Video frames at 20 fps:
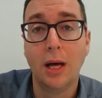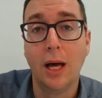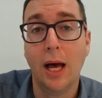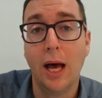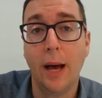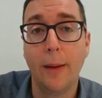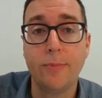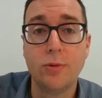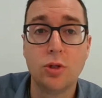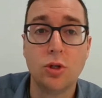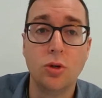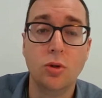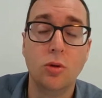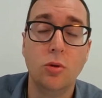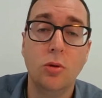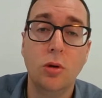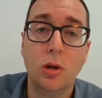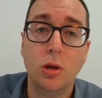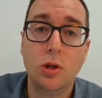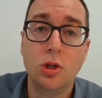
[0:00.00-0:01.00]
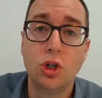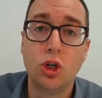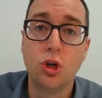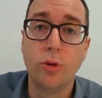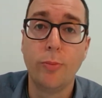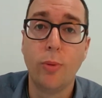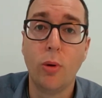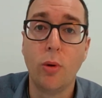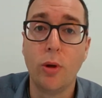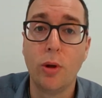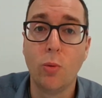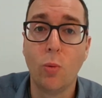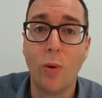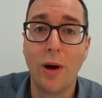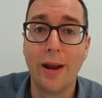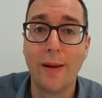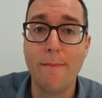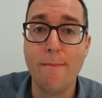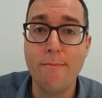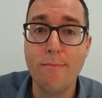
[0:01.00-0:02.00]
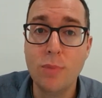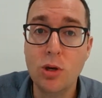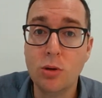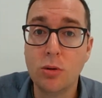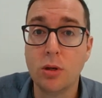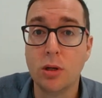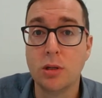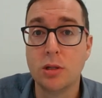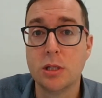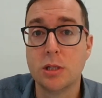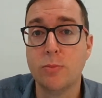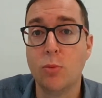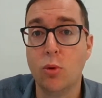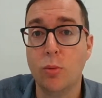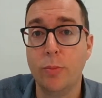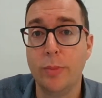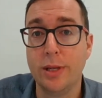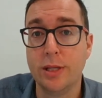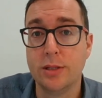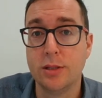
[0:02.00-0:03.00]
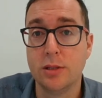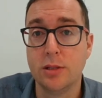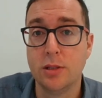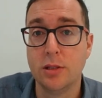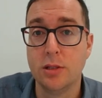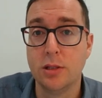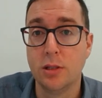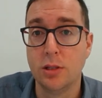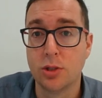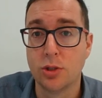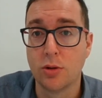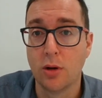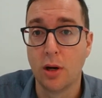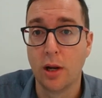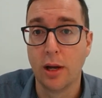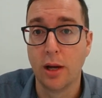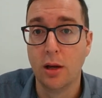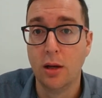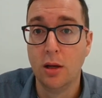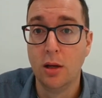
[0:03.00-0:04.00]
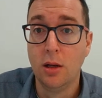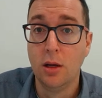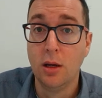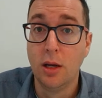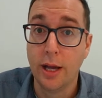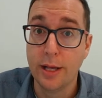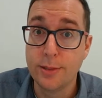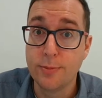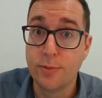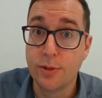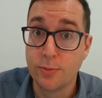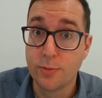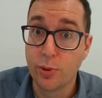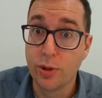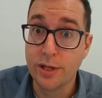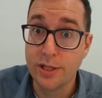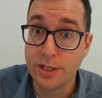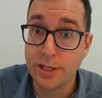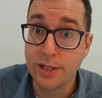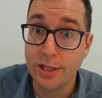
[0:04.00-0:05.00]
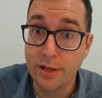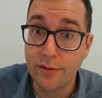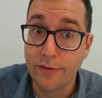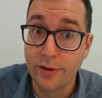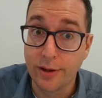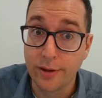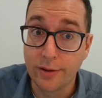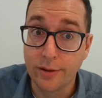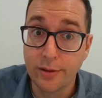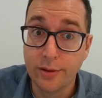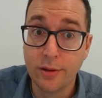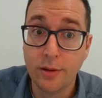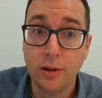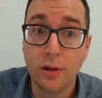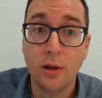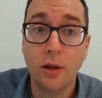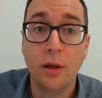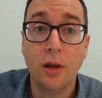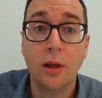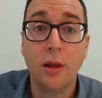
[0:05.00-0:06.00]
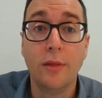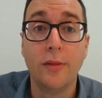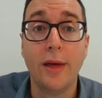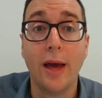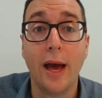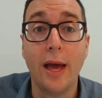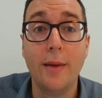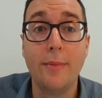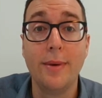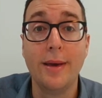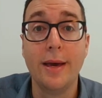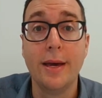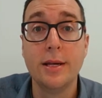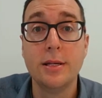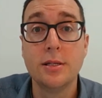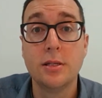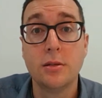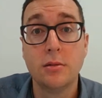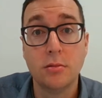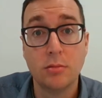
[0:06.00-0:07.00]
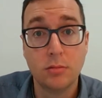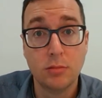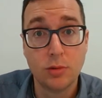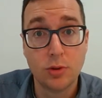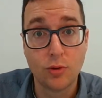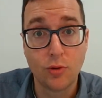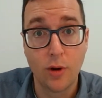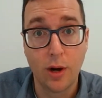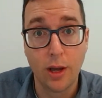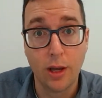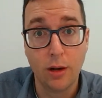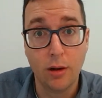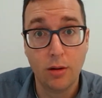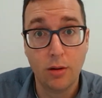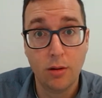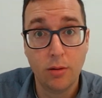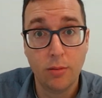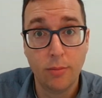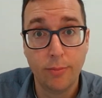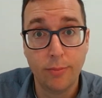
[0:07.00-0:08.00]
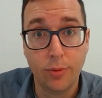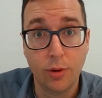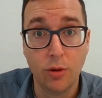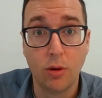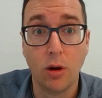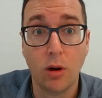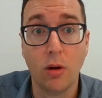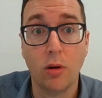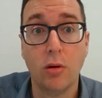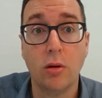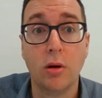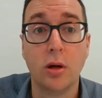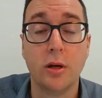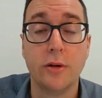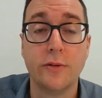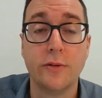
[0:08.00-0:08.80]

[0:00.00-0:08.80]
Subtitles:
up to 2.1 million small businesses in Australia. That's pretty significant. The ABS, Australian Bureau of